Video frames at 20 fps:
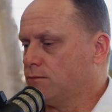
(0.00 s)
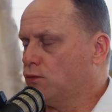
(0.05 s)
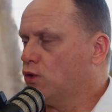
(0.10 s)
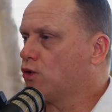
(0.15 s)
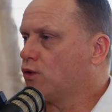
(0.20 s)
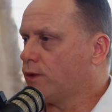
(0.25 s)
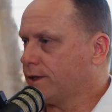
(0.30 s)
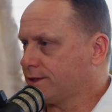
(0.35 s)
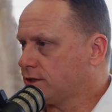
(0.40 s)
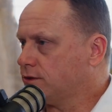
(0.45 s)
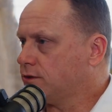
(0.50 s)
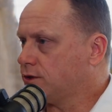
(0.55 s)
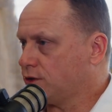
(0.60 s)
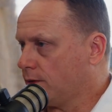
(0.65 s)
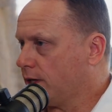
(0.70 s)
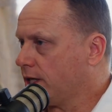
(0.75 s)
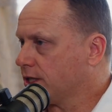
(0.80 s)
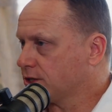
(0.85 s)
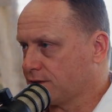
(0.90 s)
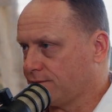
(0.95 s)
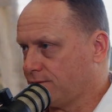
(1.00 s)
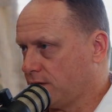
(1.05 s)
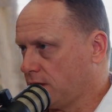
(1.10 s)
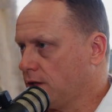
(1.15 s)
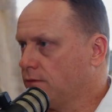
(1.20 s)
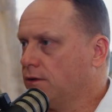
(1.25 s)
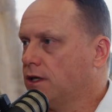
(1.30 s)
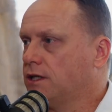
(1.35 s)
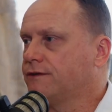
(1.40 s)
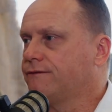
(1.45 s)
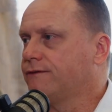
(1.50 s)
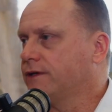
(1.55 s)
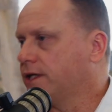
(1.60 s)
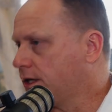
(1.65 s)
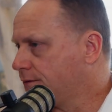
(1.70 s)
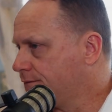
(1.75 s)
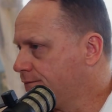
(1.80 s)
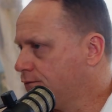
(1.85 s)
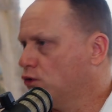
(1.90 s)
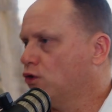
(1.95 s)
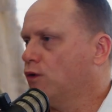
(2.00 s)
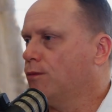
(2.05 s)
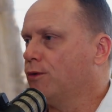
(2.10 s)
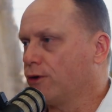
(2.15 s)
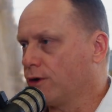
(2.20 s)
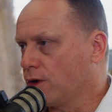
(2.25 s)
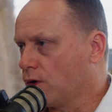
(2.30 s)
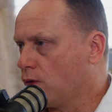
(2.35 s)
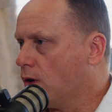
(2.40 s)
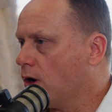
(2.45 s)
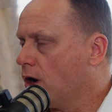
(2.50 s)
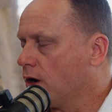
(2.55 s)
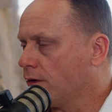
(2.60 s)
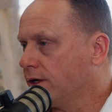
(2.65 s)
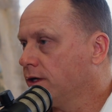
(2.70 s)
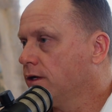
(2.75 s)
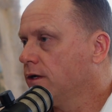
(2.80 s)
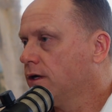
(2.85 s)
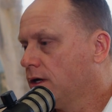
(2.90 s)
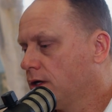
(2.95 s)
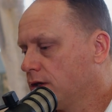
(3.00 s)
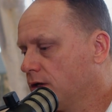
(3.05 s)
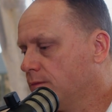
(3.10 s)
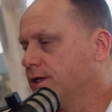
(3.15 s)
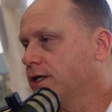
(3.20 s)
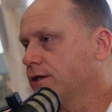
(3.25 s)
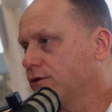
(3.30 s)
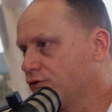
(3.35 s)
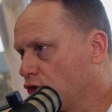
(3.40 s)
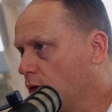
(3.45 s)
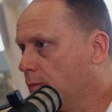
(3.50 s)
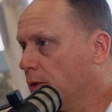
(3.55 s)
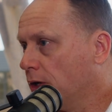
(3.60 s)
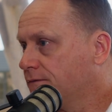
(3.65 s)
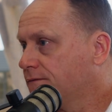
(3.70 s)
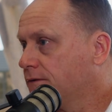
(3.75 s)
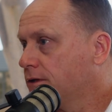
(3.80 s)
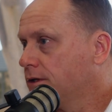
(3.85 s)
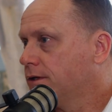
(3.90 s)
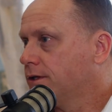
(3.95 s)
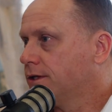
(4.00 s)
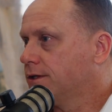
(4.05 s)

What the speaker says: the more questions you ask of anyone to fill out a form or an inquiry, the bigger the drop off.